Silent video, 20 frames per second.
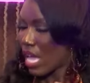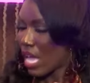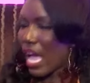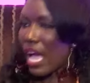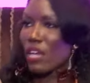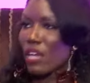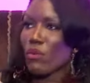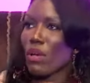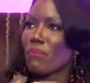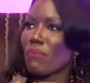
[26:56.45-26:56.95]

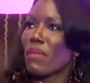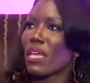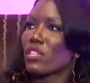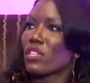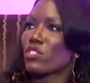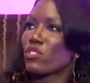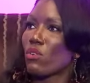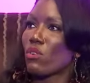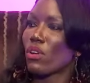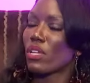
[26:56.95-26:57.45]
How do I
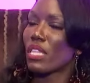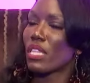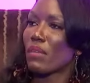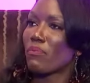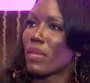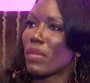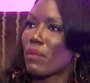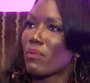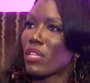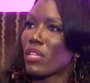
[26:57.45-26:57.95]
make sure
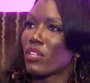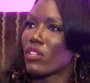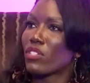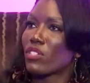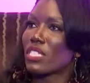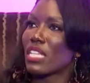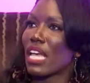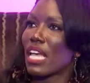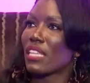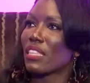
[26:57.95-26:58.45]
that people
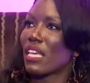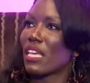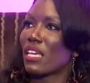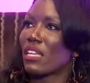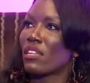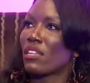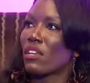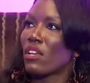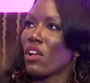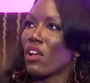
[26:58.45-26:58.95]
understand
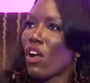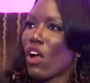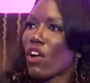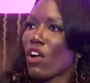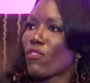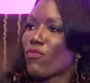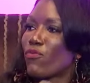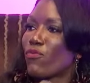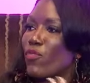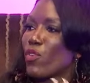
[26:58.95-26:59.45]
that
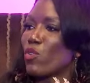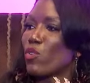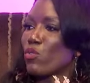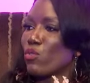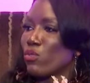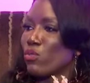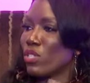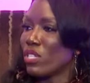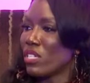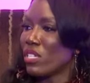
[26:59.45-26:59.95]
our
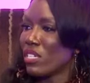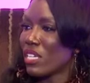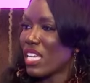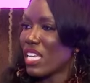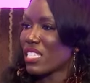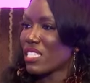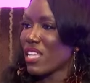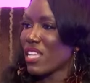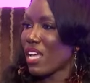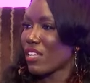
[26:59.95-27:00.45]
food is